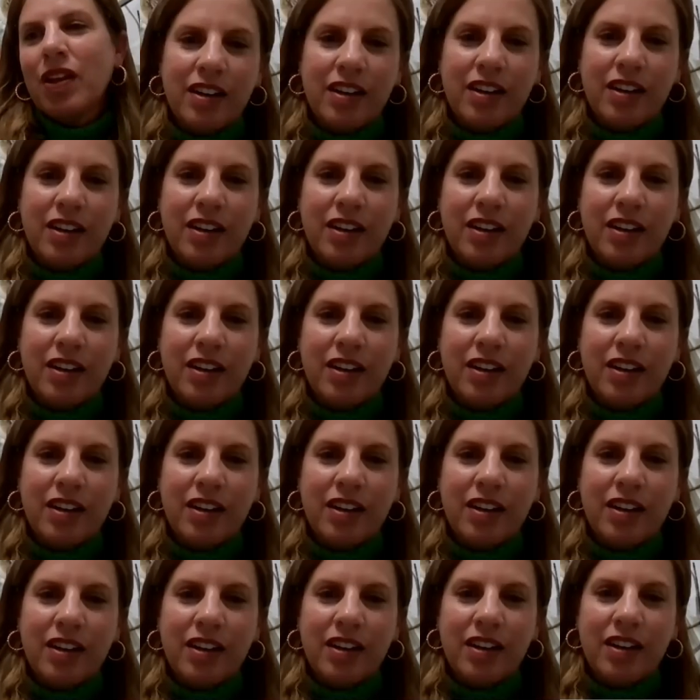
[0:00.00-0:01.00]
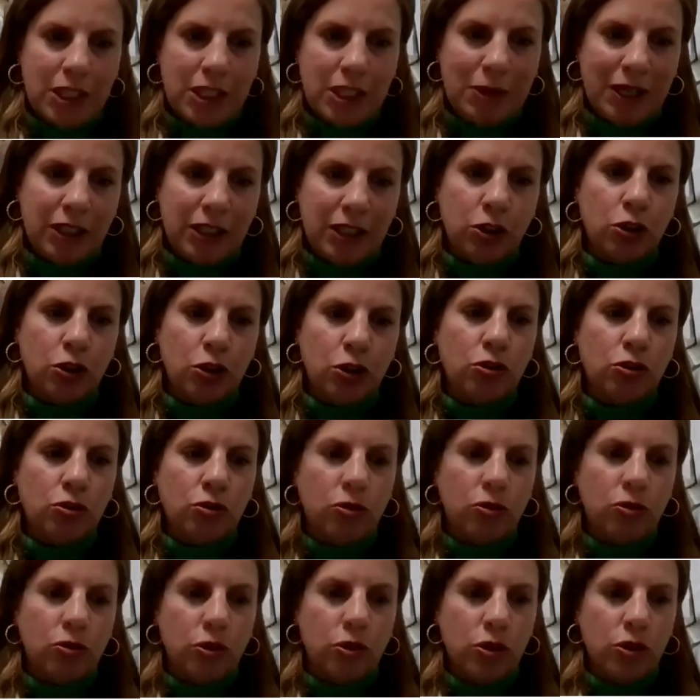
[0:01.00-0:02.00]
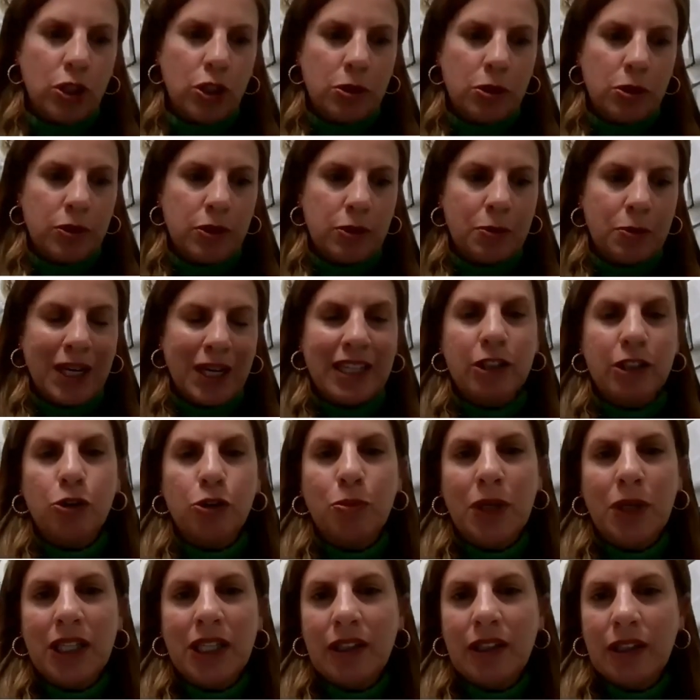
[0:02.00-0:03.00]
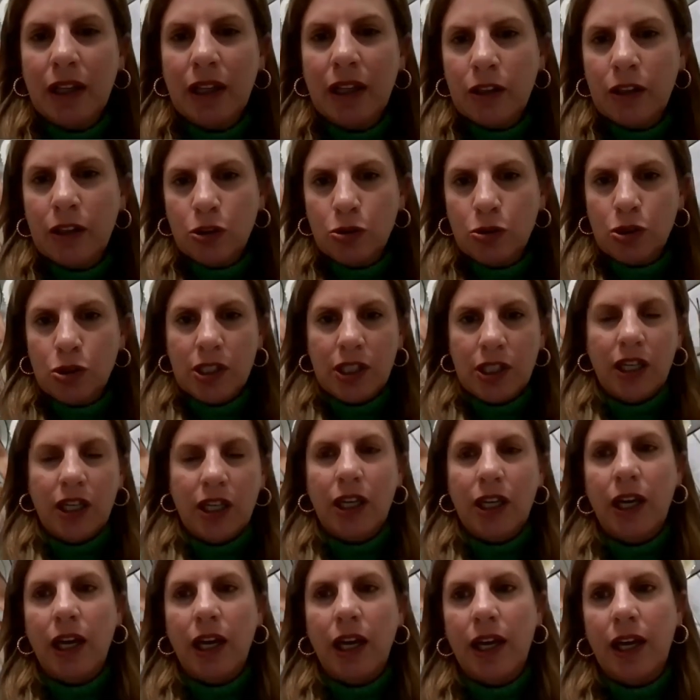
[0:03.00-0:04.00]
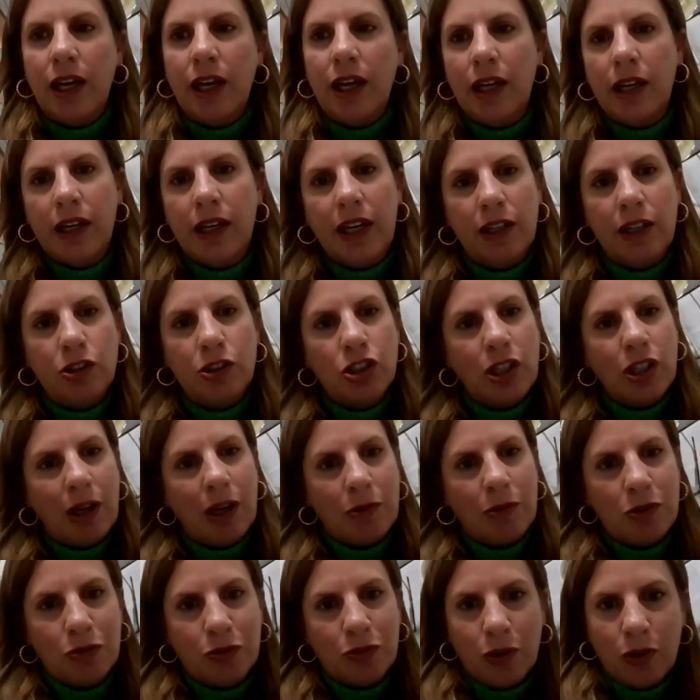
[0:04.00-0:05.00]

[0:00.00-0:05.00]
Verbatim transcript: in the home. You but... expect to you expect to meet to see uh, kiddish clubs